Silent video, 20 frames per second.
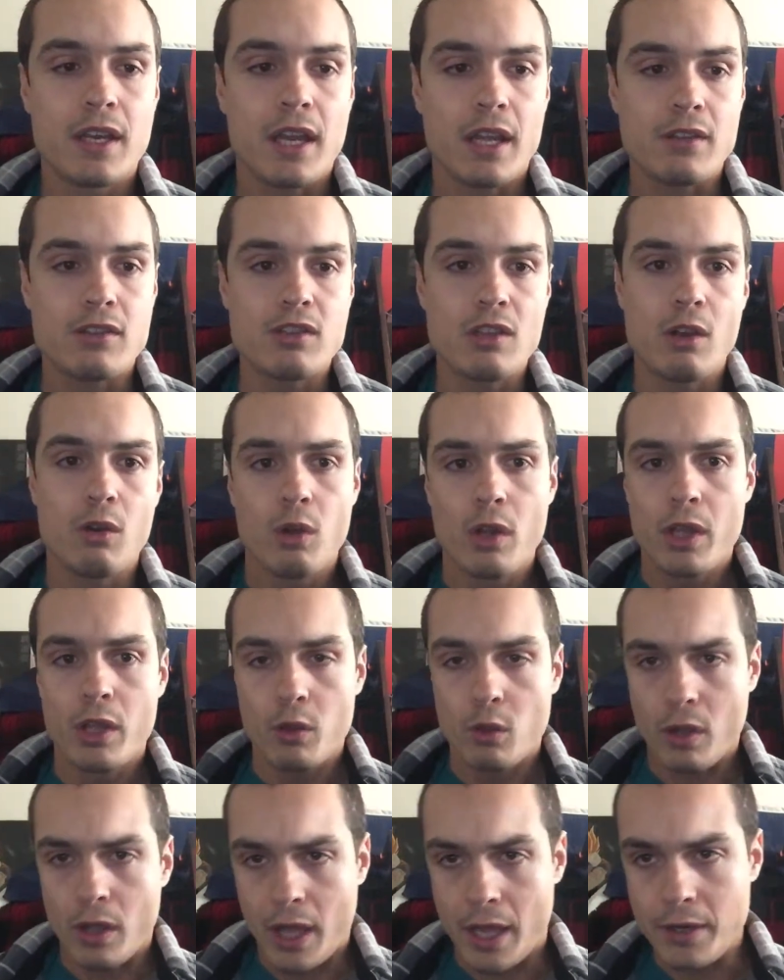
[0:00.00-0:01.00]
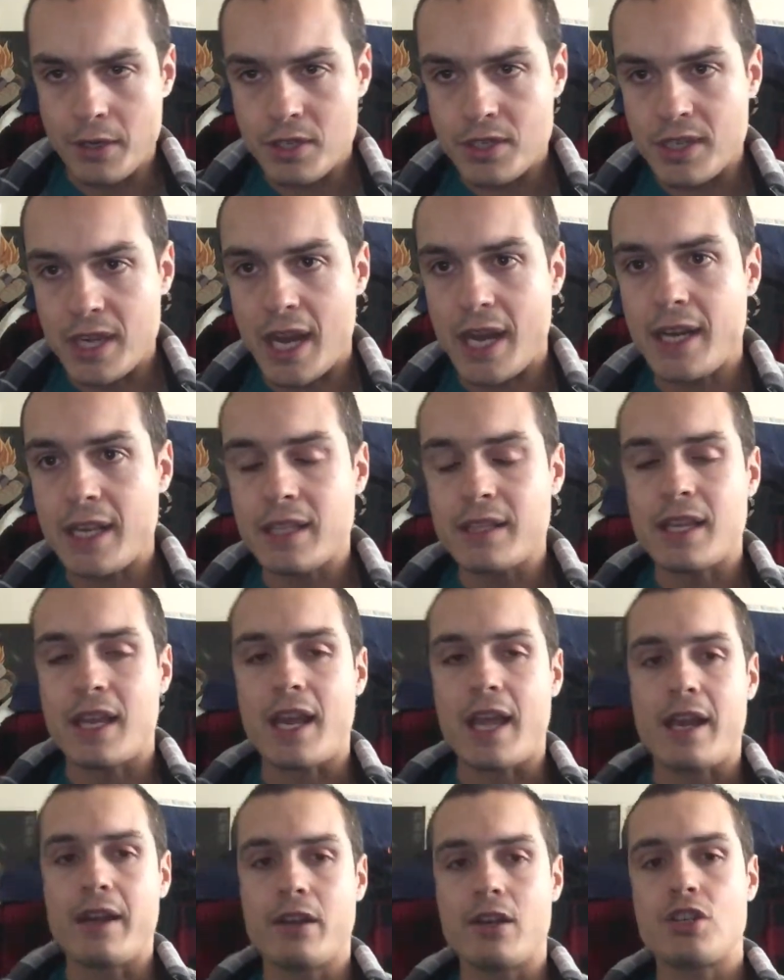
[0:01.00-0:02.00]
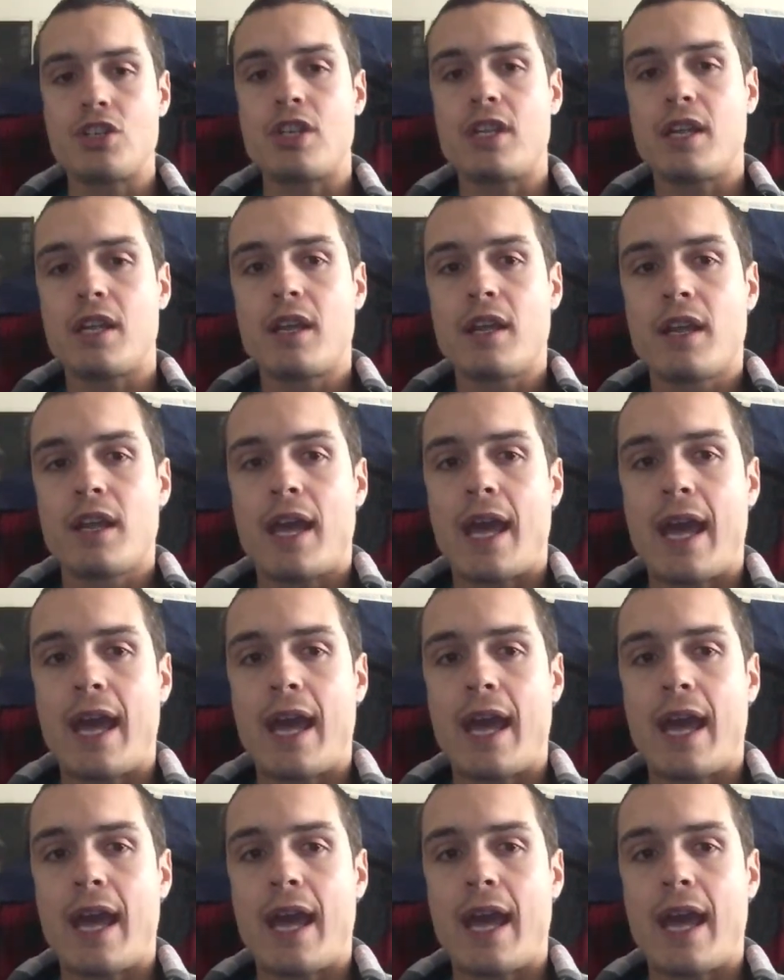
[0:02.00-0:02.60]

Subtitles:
And so understanding that energy